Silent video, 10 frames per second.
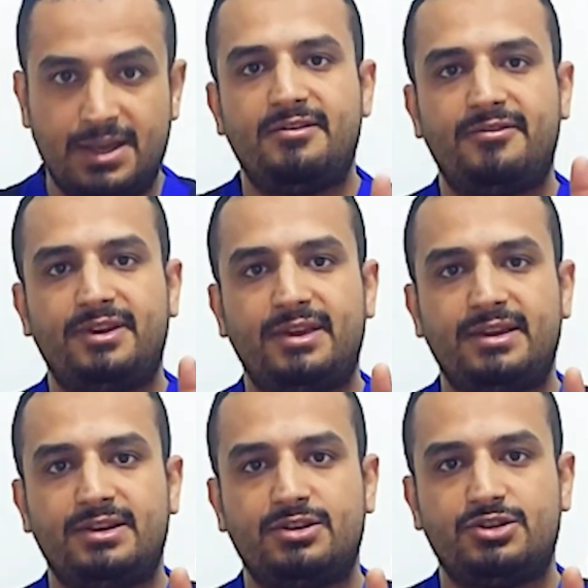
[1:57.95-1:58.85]
If
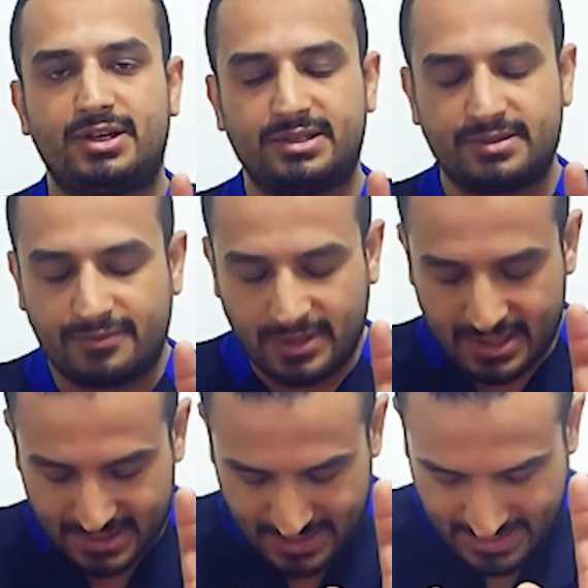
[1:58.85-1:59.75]
he just
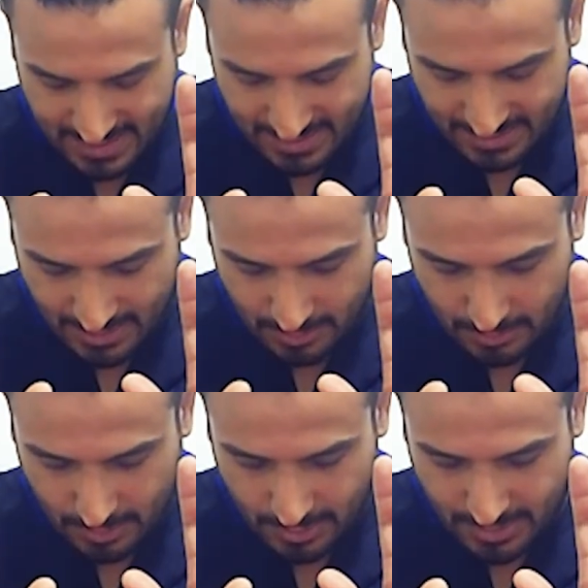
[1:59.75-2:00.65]
flexes his head
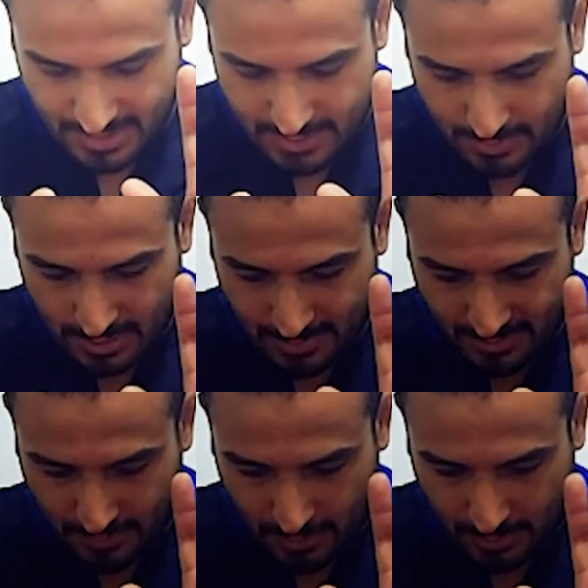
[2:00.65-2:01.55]
downward, this will be
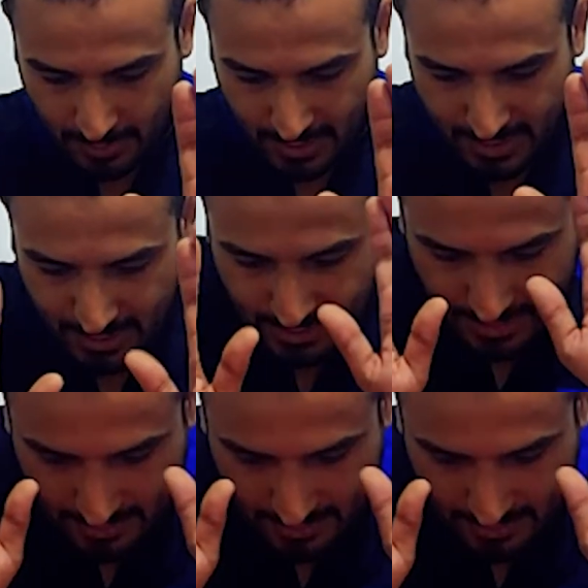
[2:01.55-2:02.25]
followed by